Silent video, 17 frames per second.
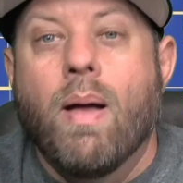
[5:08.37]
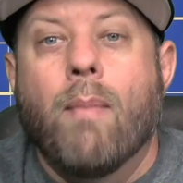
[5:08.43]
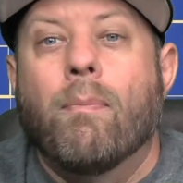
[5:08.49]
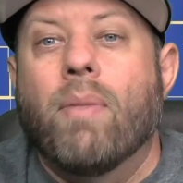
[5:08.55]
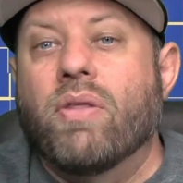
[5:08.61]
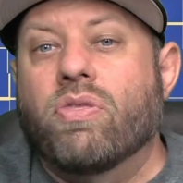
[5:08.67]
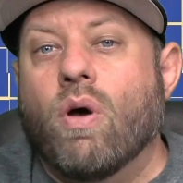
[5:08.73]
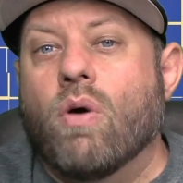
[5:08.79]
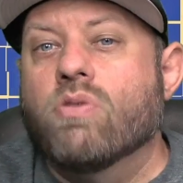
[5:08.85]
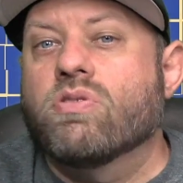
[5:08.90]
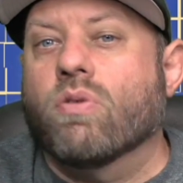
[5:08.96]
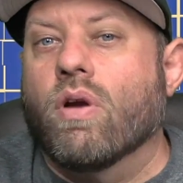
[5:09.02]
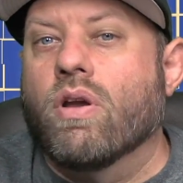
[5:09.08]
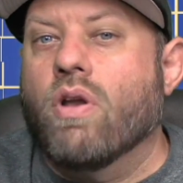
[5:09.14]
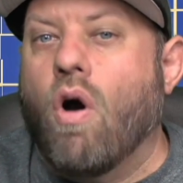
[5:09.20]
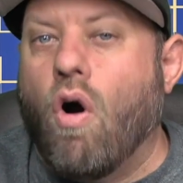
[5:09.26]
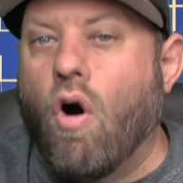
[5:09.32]
But those
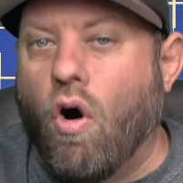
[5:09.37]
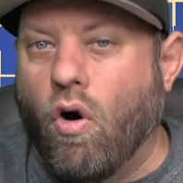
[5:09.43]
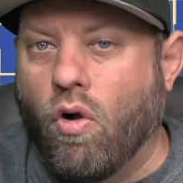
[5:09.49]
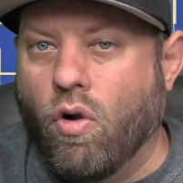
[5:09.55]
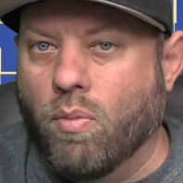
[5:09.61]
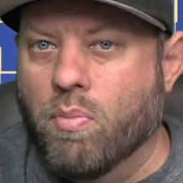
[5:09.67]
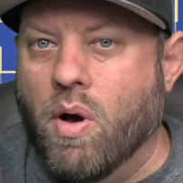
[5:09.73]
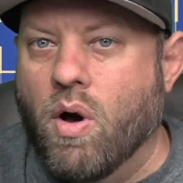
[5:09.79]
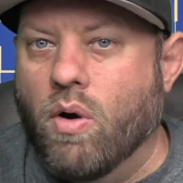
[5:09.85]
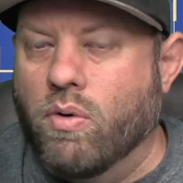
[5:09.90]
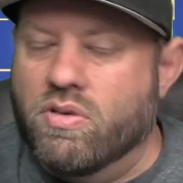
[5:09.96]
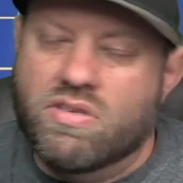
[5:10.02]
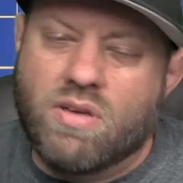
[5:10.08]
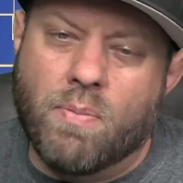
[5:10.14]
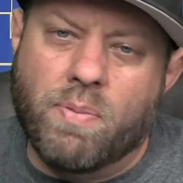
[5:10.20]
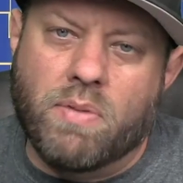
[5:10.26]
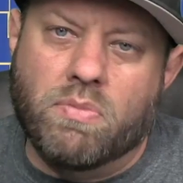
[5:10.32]
are in all mode.
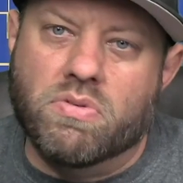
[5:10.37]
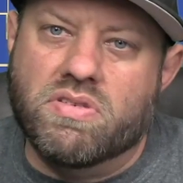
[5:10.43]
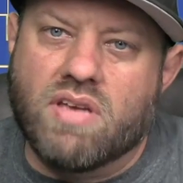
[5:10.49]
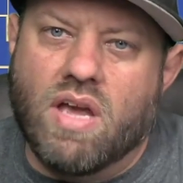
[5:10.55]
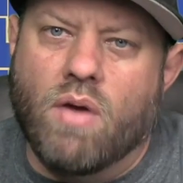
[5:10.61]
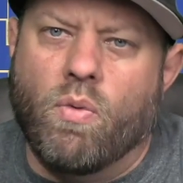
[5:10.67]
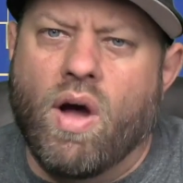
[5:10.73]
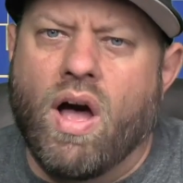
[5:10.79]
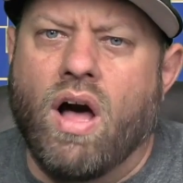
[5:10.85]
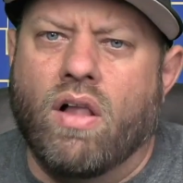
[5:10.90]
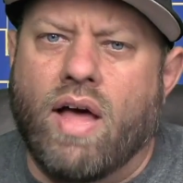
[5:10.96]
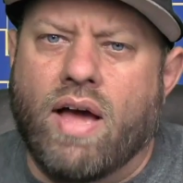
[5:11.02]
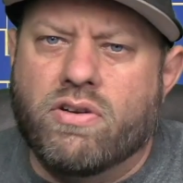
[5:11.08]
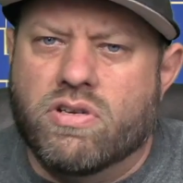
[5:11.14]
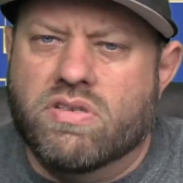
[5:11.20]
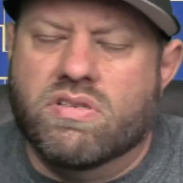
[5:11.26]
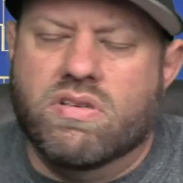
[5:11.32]
Some people say, well,
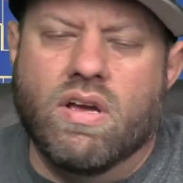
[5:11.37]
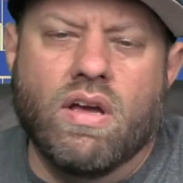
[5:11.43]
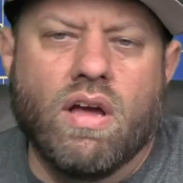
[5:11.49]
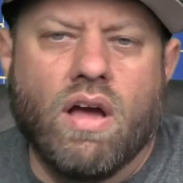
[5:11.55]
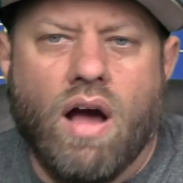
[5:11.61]
I just